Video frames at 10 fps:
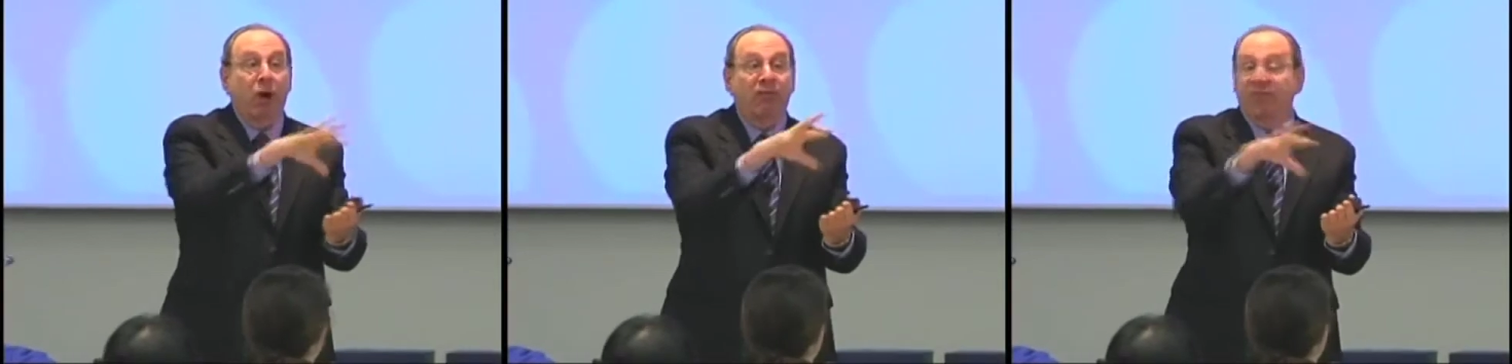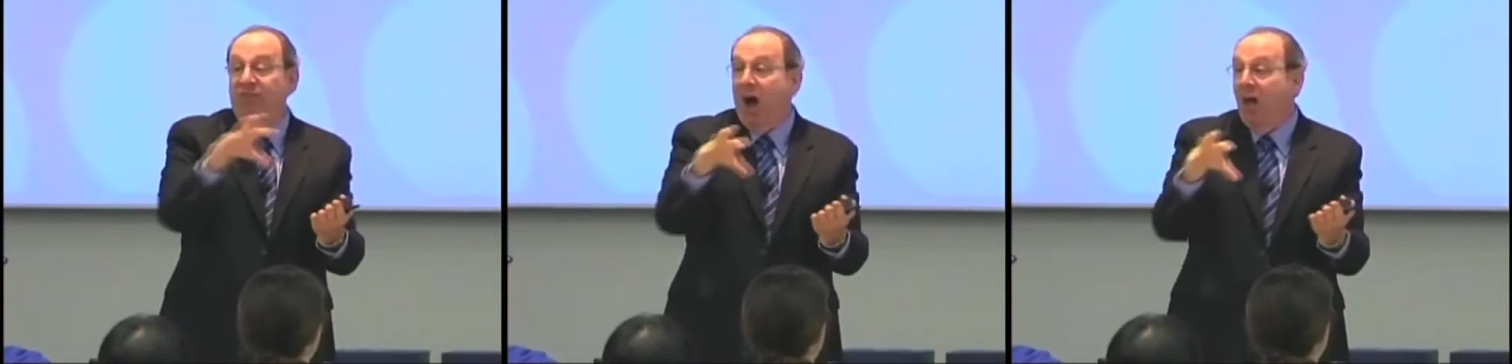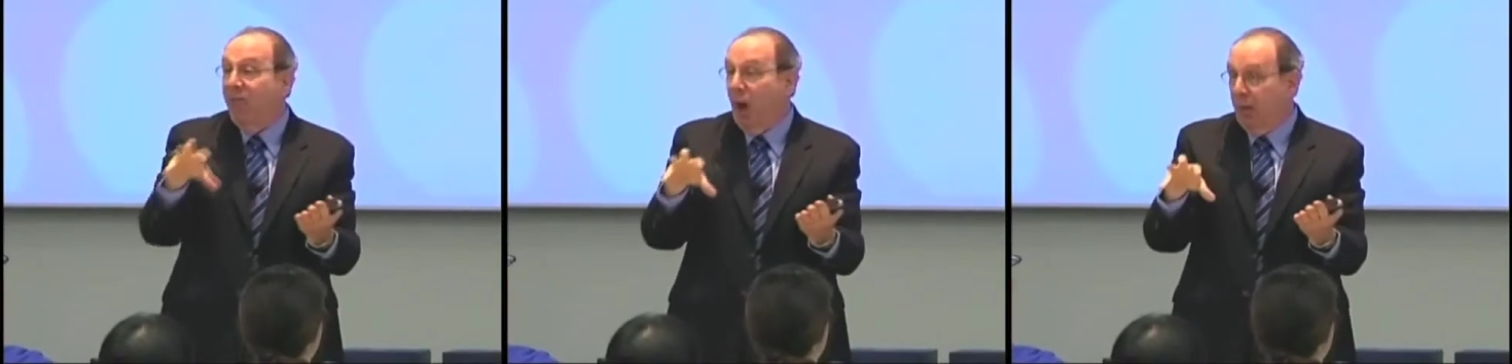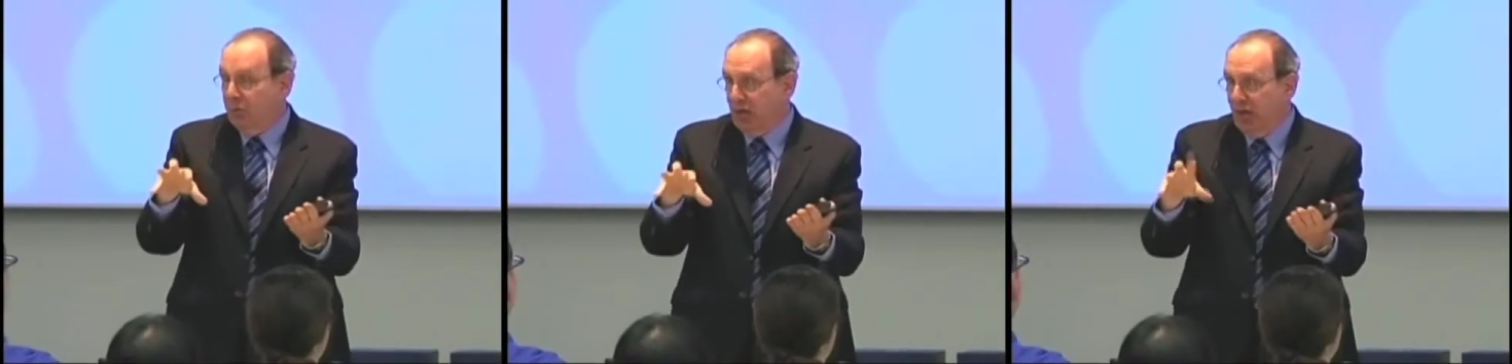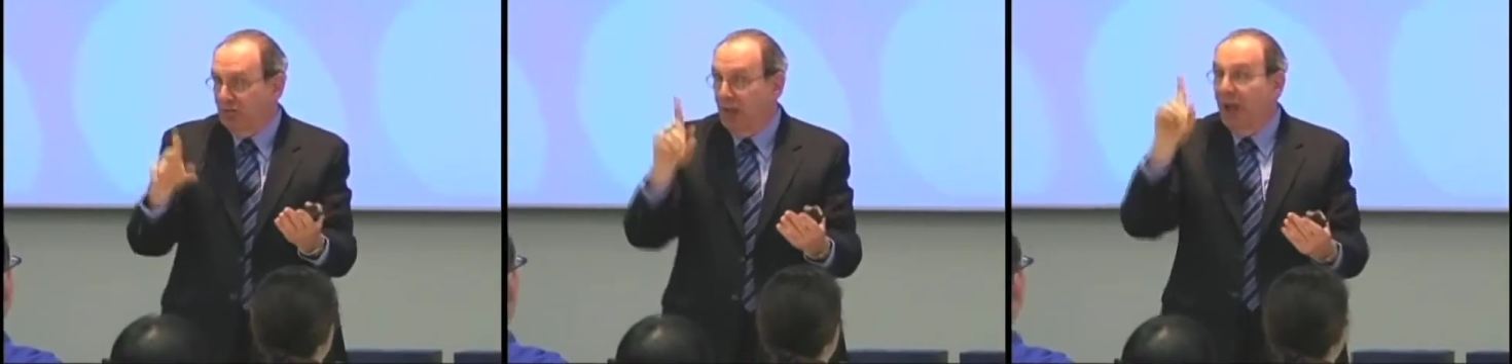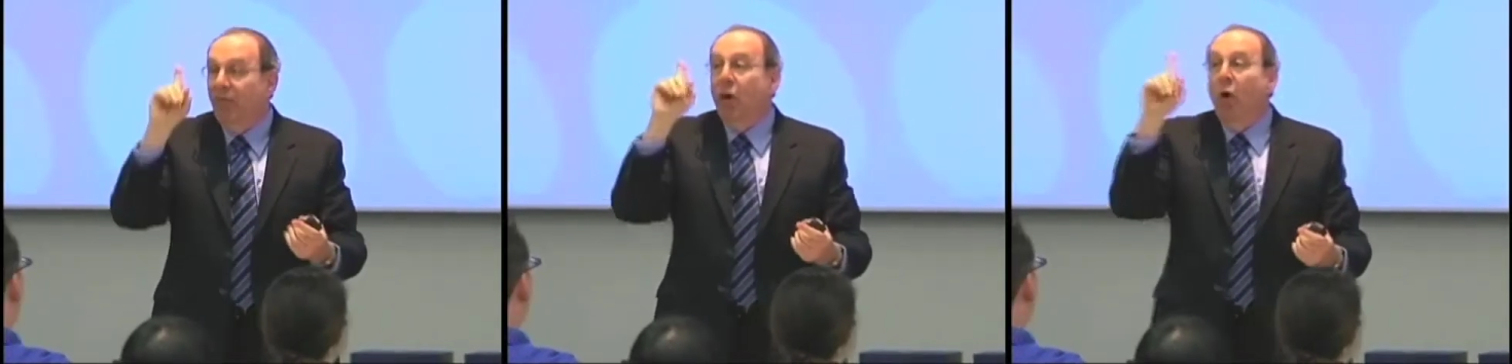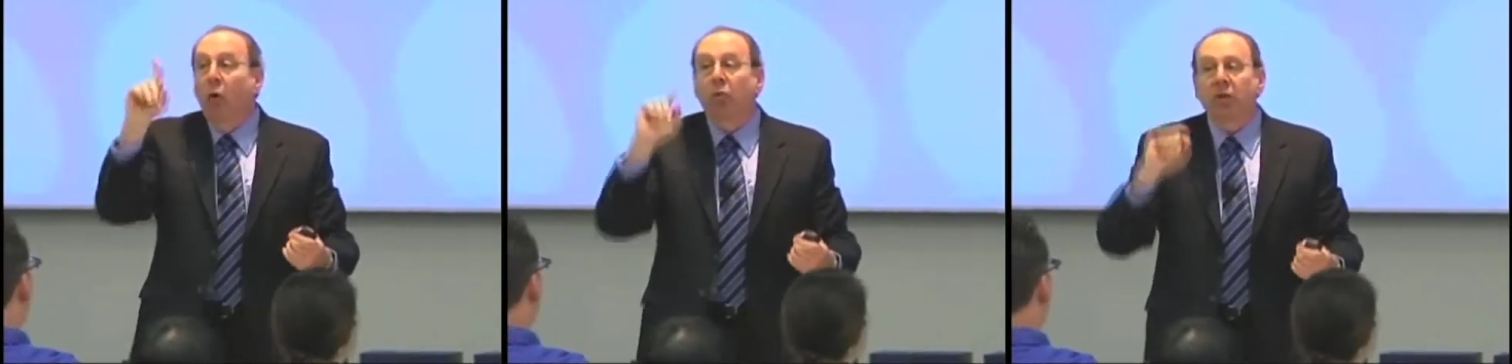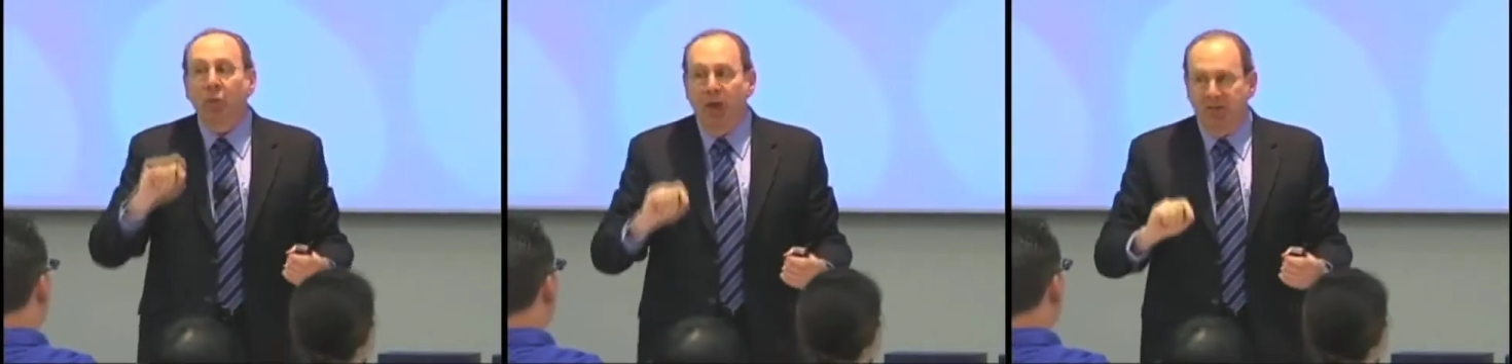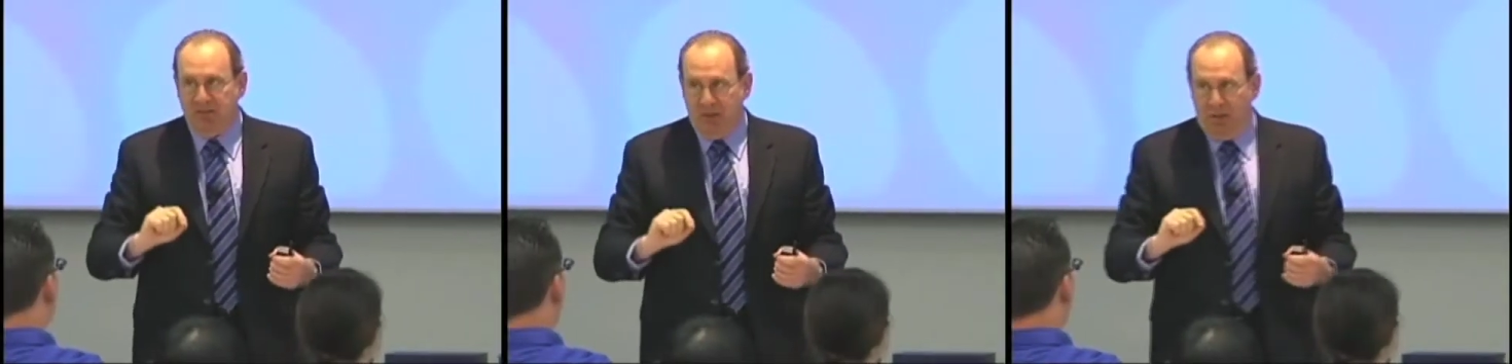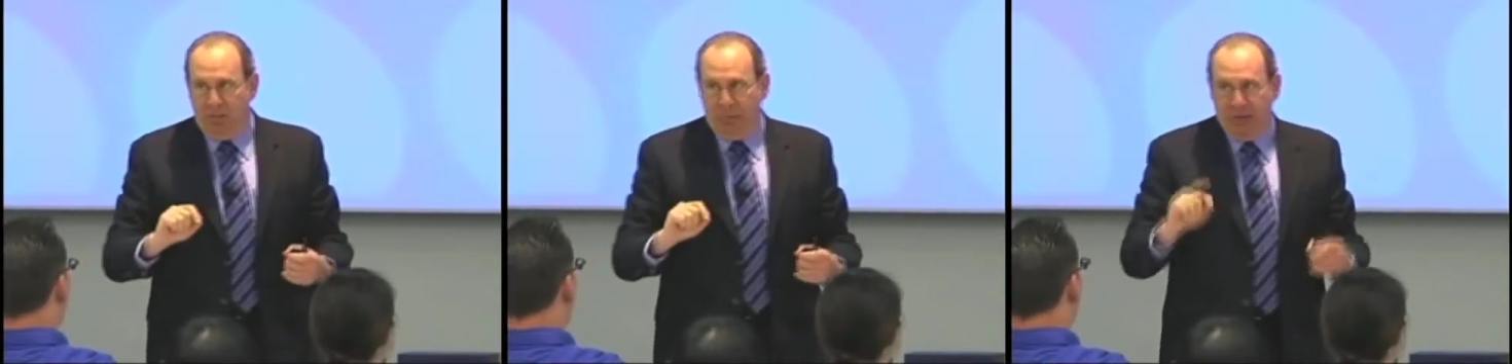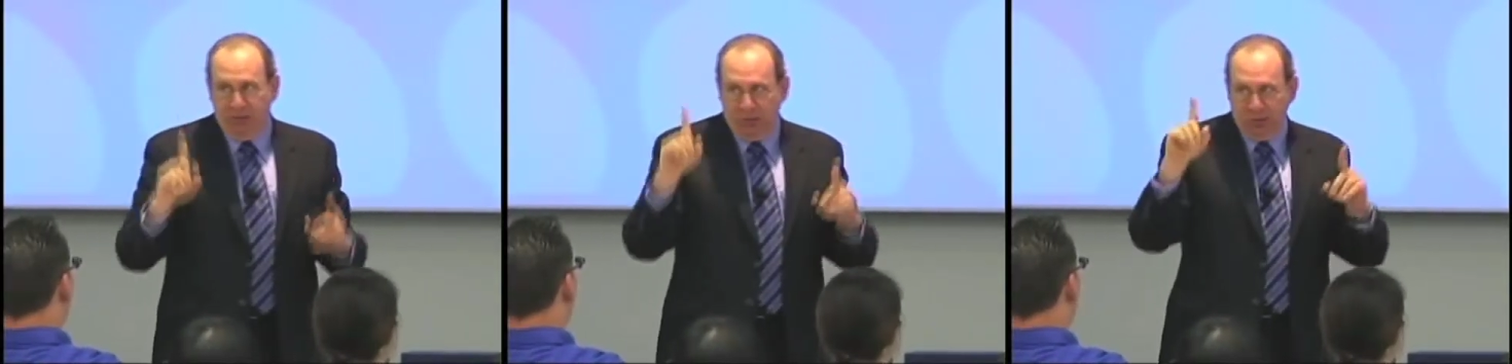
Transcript: are five objects. The only way to solve the puzzle,